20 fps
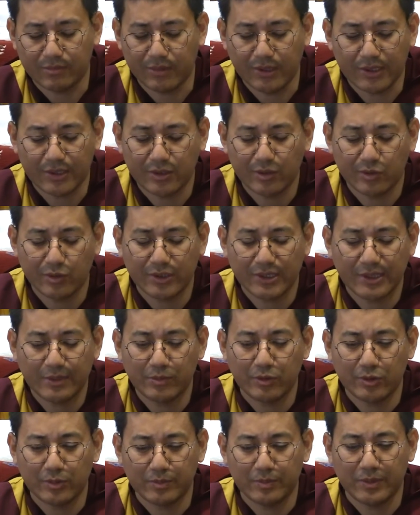mother who
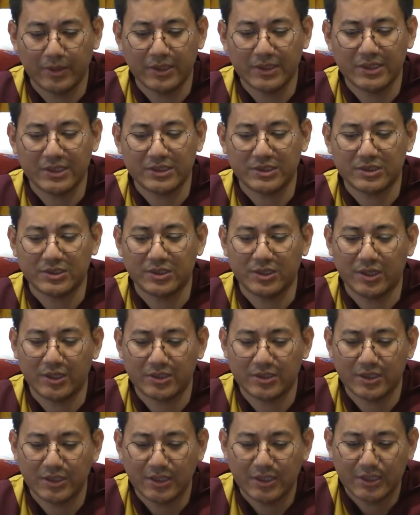give you birth is
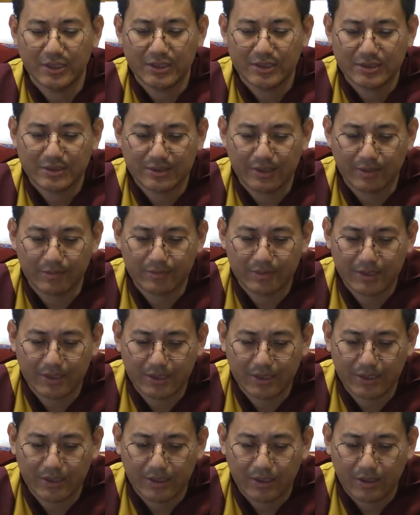not
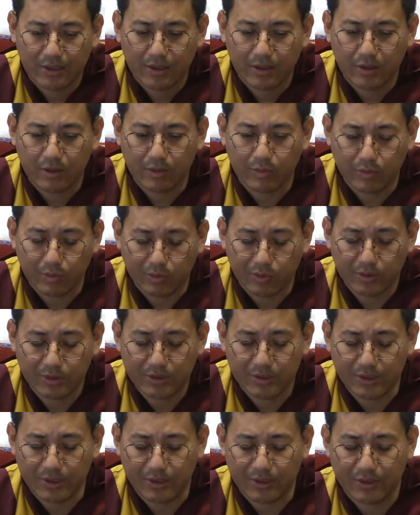something
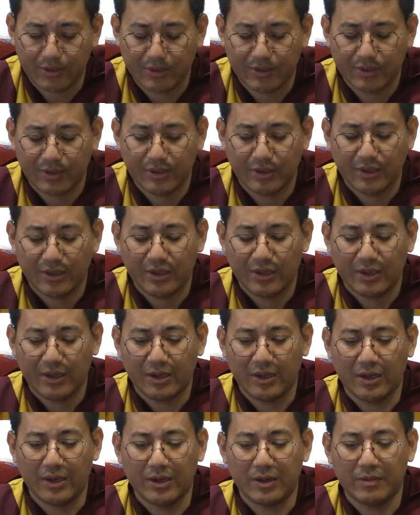worthy,
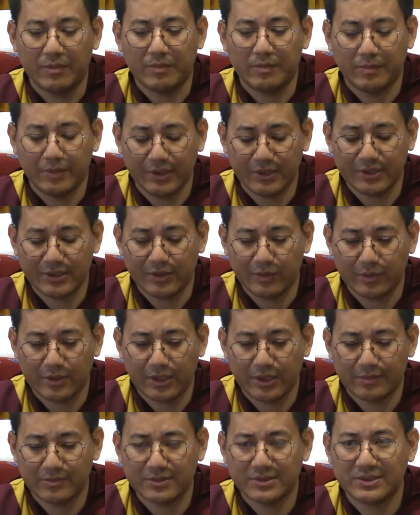but
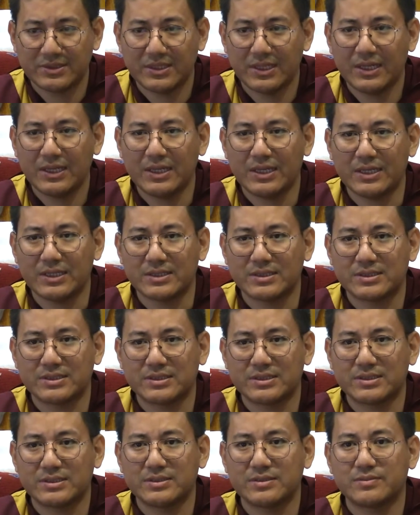what I'm saying
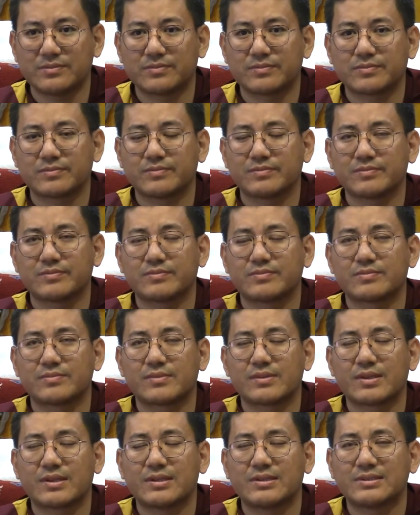is
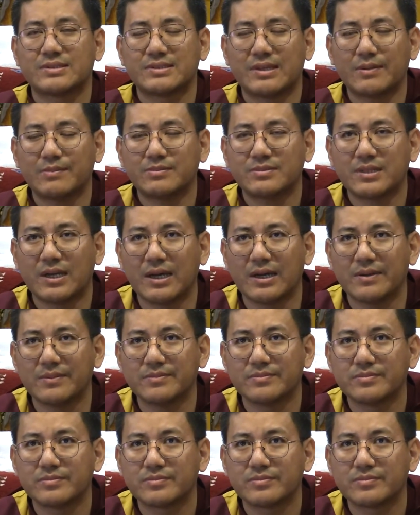sometimes